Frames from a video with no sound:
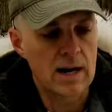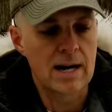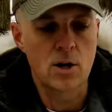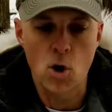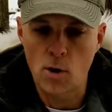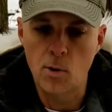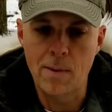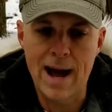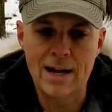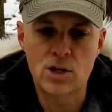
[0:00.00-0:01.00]
on a normal
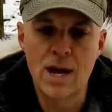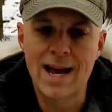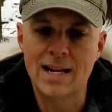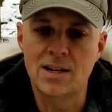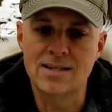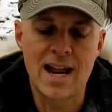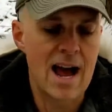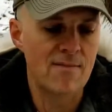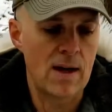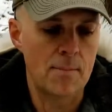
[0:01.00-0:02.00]
match, it doesn't
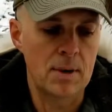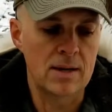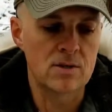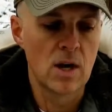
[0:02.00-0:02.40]
have that piece.